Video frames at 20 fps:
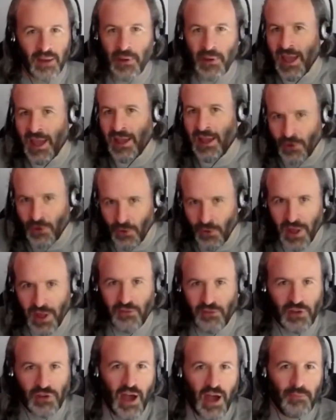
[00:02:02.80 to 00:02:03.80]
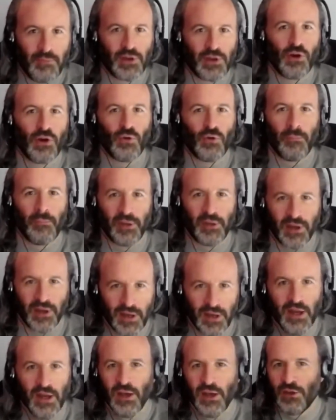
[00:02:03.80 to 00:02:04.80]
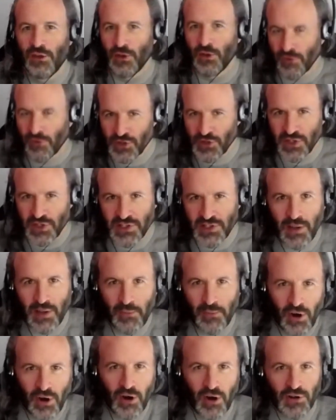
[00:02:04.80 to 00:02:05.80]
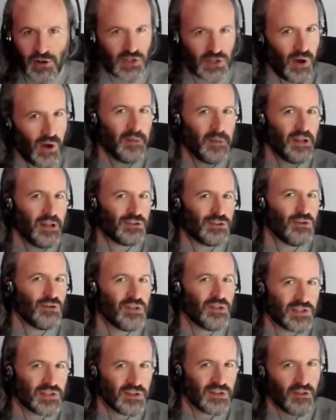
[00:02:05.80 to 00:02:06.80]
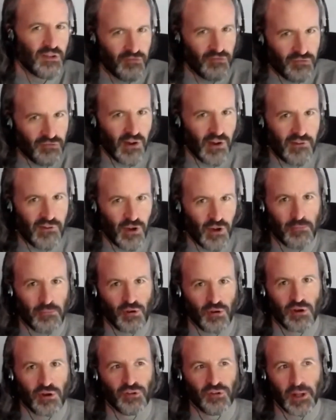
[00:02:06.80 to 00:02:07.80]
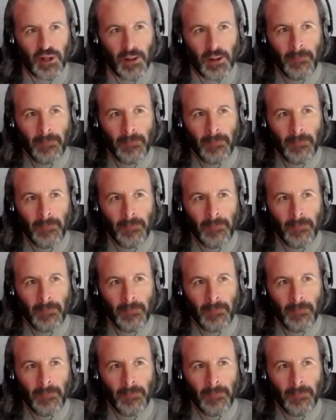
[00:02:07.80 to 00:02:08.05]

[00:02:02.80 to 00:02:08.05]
and don't have time to go to a big university seminar. So I'm going to do this very, very briefly.